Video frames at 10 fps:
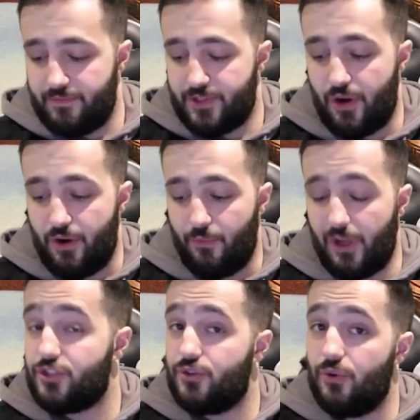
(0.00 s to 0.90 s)
So
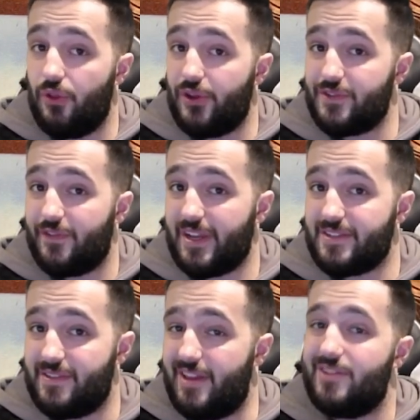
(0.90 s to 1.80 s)
once you do all those effects,
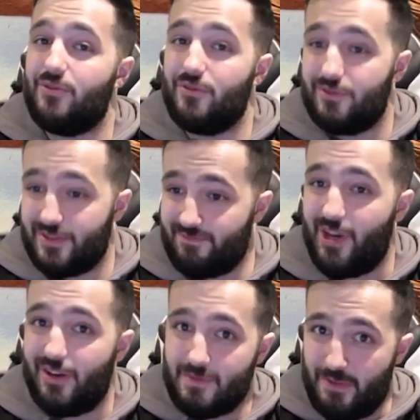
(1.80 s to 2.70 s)
then you'll
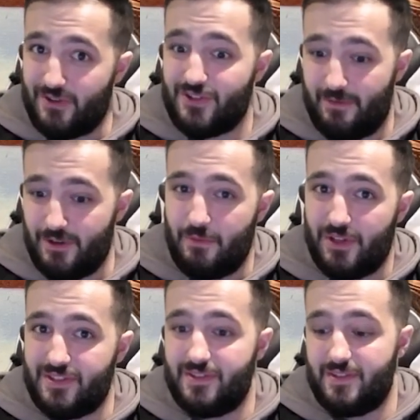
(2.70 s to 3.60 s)
special summon your
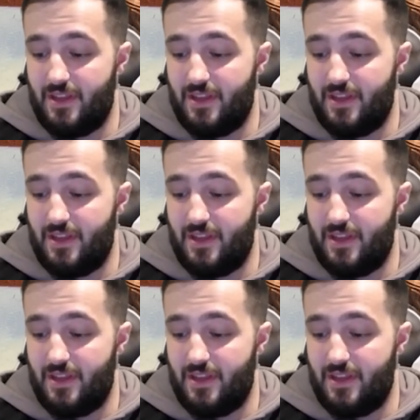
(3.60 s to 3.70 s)
monsters.